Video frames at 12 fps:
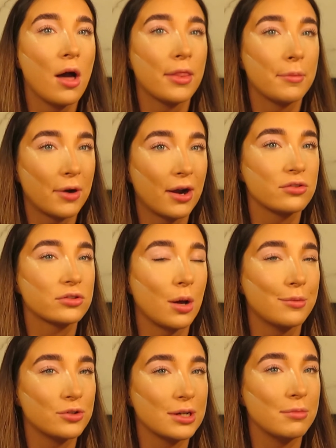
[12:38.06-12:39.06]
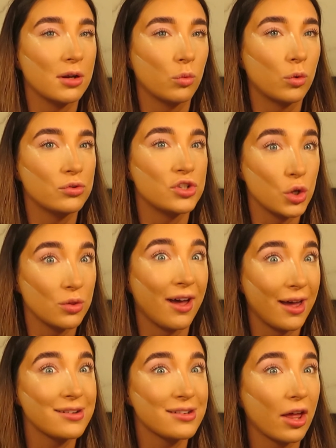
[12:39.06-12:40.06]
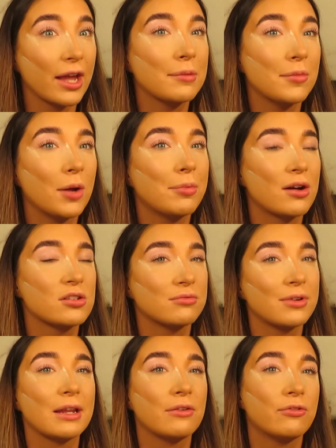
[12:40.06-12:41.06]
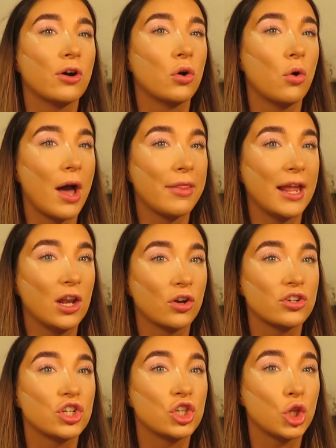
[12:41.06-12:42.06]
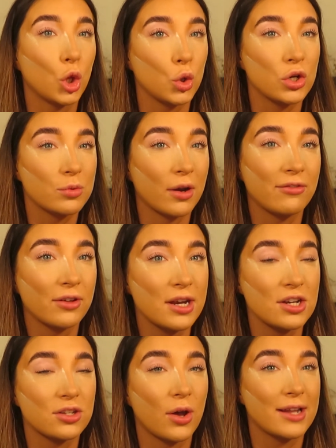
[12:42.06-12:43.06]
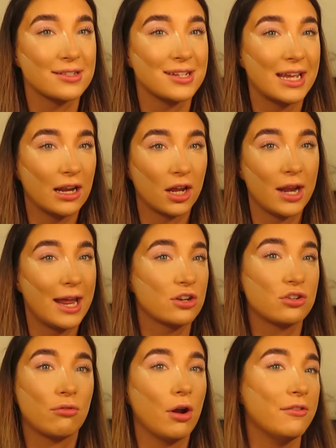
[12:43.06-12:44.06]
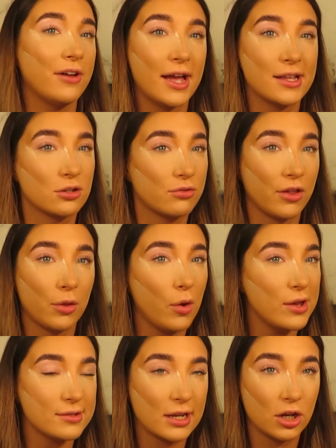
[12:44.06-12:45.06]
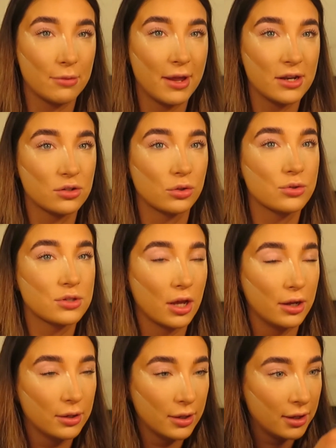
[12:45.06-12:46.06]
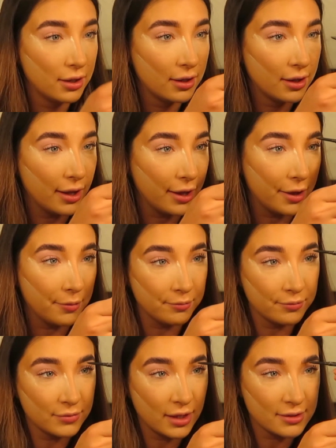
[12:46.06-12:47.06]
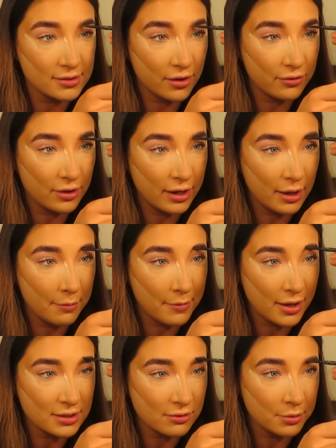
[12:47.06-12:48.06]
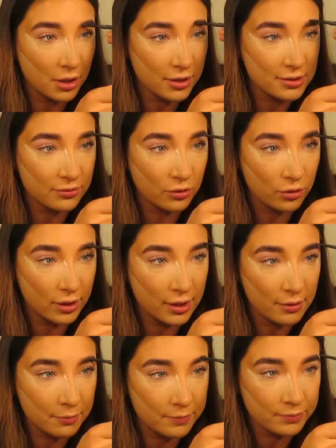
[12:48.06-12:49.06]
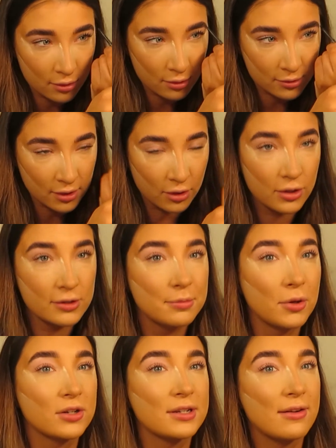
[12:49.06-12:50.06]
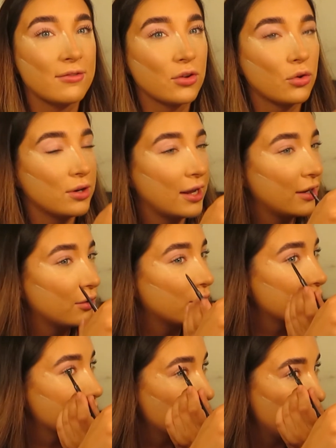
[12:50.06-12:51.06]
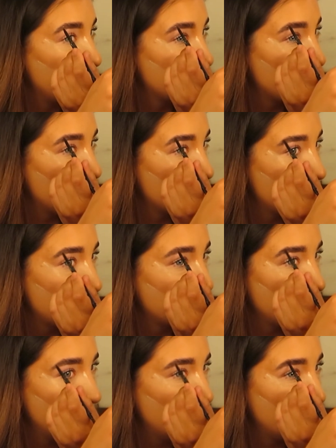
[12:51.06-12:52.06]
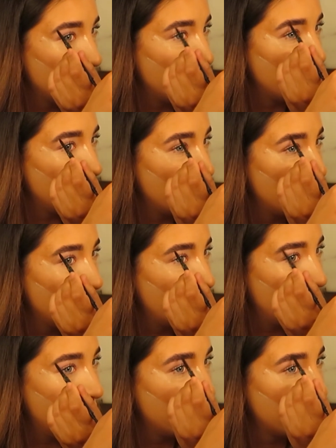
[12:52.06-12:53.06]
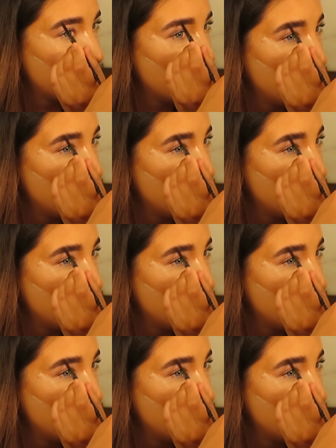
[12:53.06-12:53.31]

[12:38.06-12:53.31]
the brow sculpt treatment will do that. Like my brows are really full and they looked huge when I finished, so I had to take like an extra row of hairs off, otherwise they'd look mental. So that's definitely a massive plus for it. So who's booked in for your nails or massage next week? I know I have.